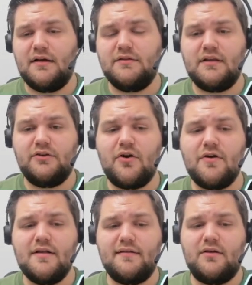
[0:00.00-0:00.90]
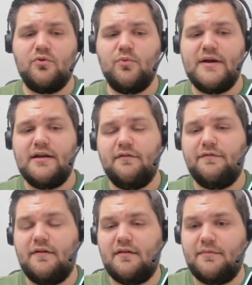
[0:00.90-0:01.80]
The turn is a queen
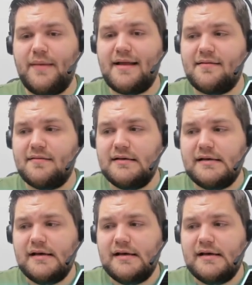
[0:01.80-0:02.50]
of spades,